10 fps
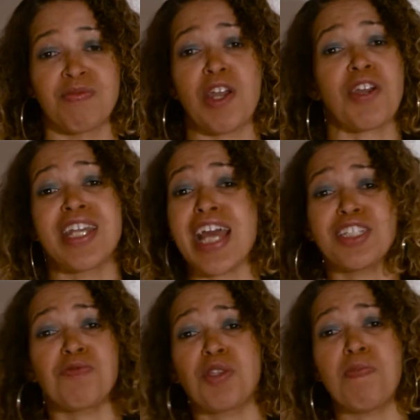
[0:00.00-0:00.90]
Their
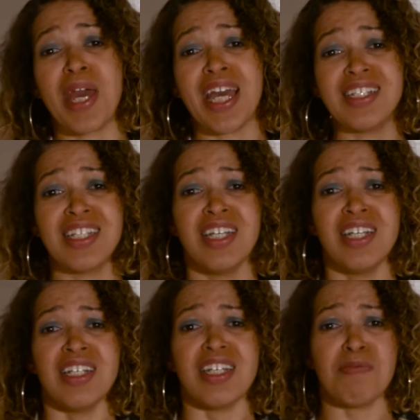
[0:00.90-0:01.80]
connection with the band,
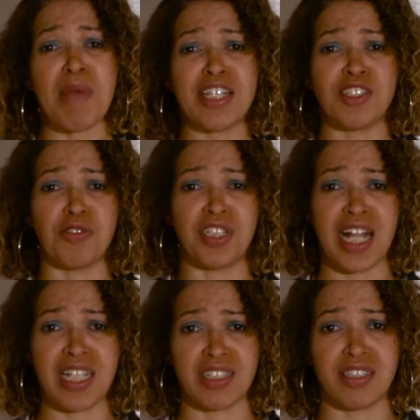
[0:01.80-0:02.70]
it makes you
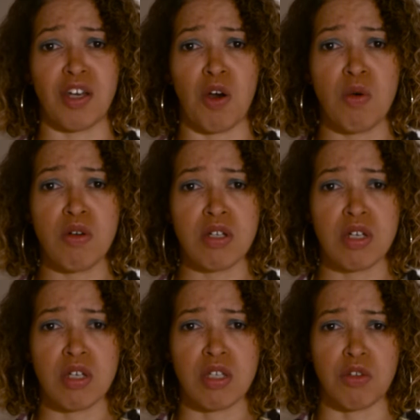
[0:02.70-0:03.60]
jealous, so
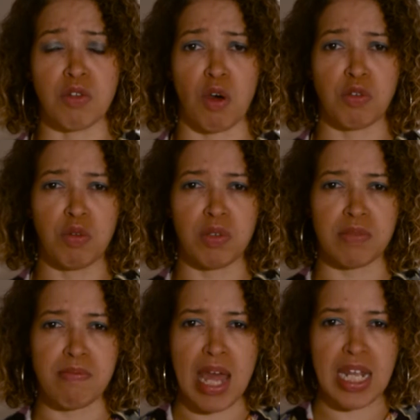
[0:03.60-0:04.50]
you go to
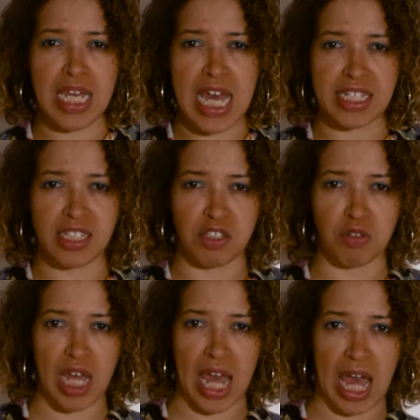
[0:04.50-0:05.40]
as many gigs as you
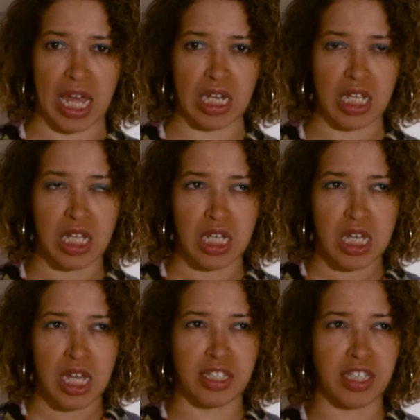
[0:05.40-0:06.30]
can
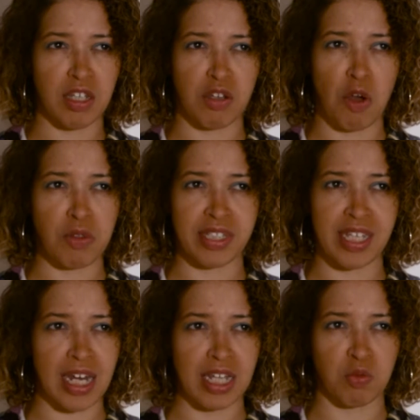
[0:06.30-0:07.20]
until you know the
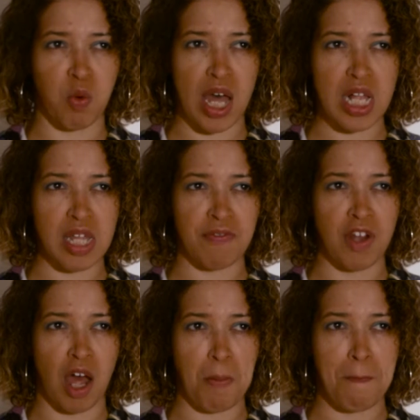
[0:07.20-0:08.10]
set as well, if
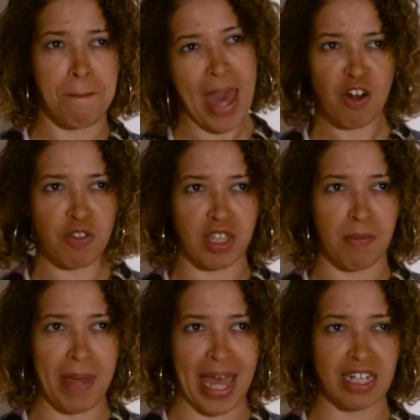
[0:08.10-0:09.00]
not better than the
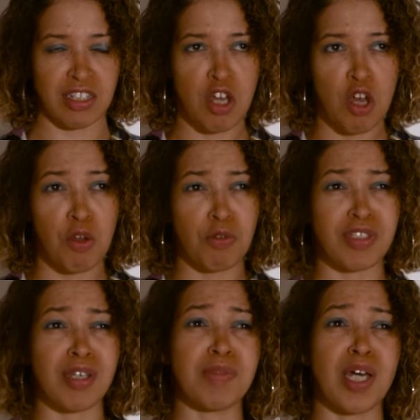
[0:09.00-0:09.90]
band, who
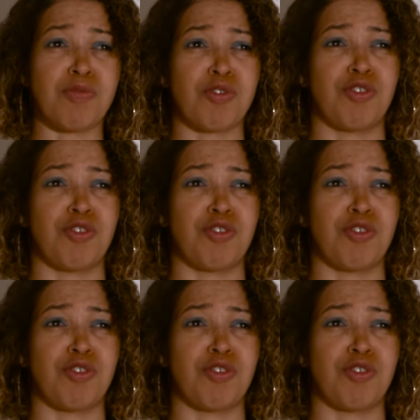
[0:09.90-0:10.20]
sometimes